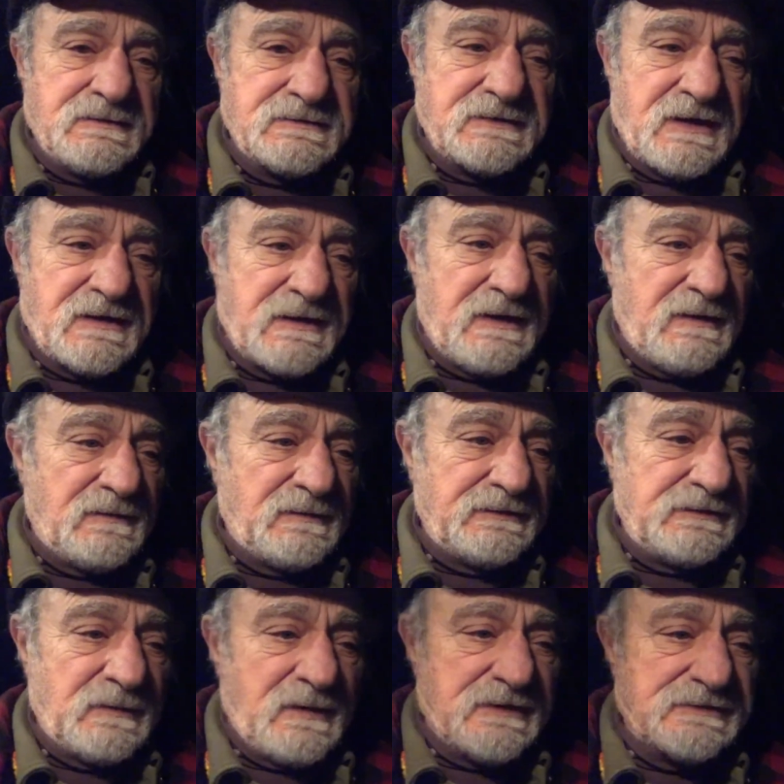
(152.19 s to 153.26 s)
Start out
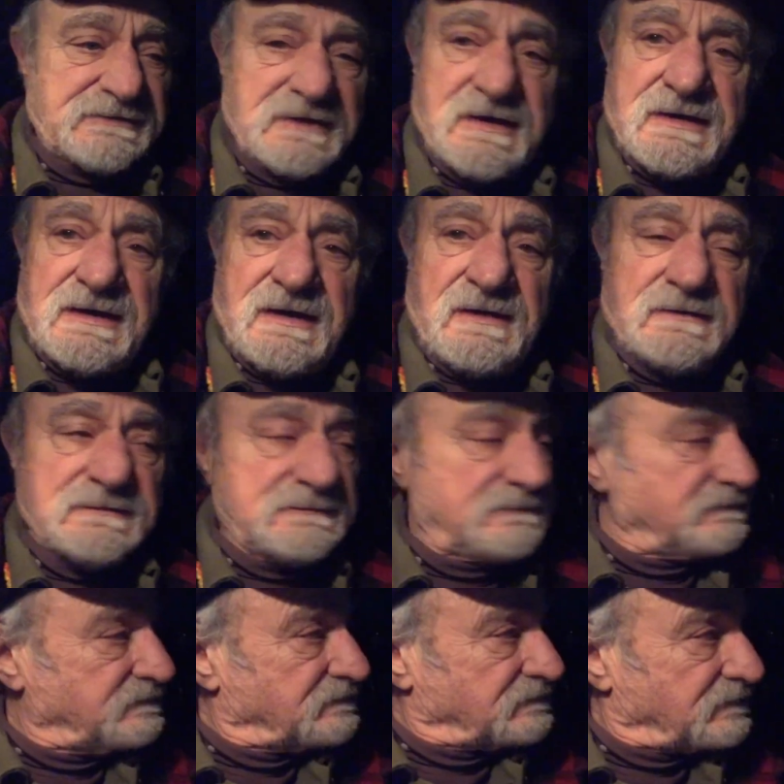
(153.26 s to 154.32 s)
when you want to start out and
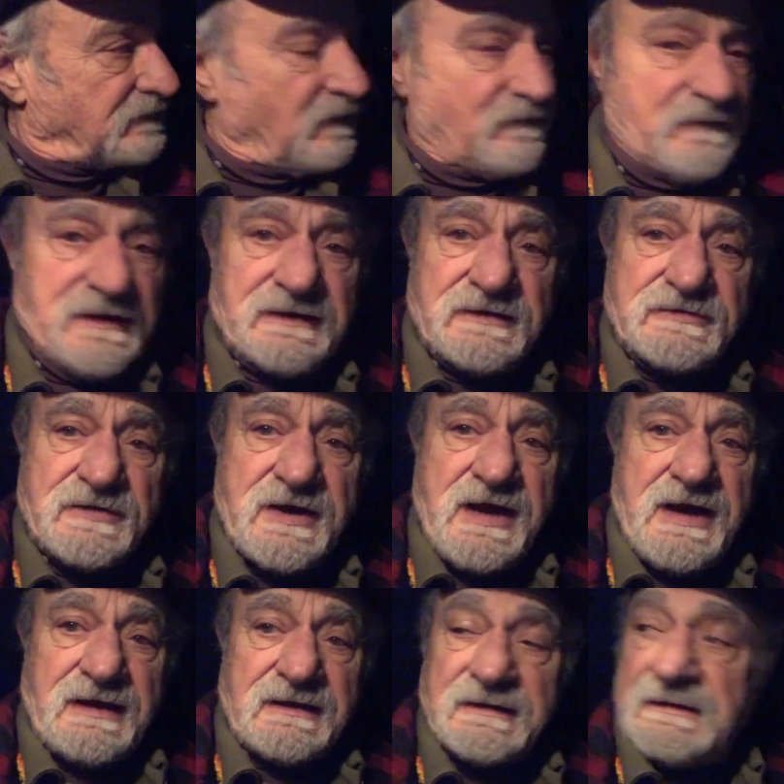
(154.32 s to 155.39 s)
go find a
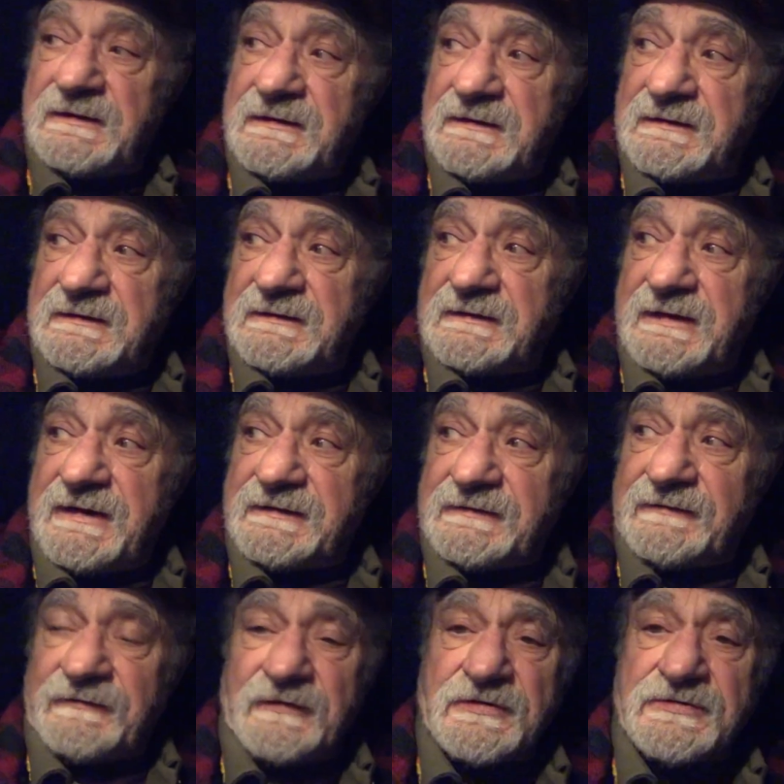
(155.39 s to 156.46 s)
track. That's
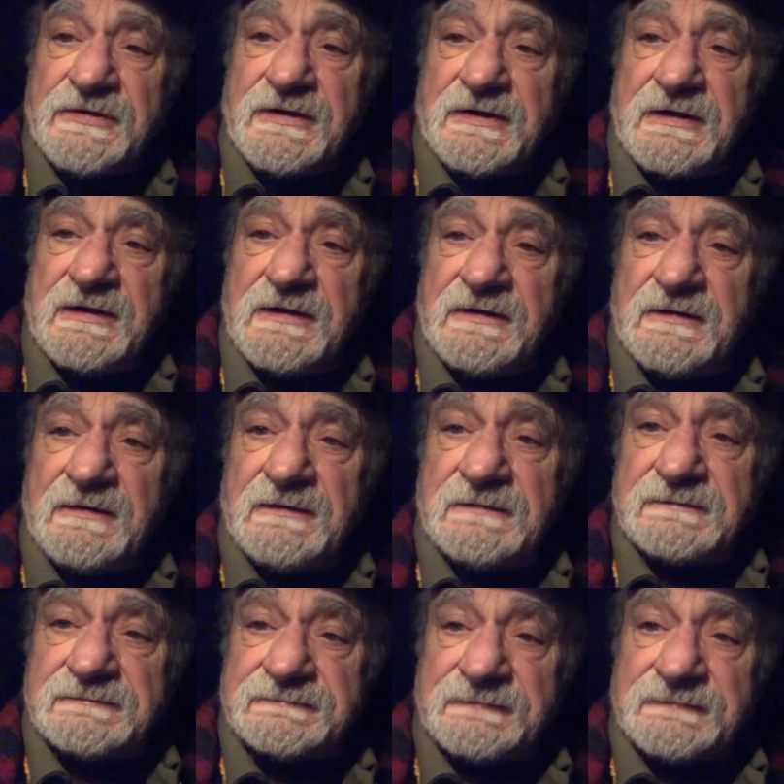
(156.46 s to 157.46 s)
the first thing you need to do.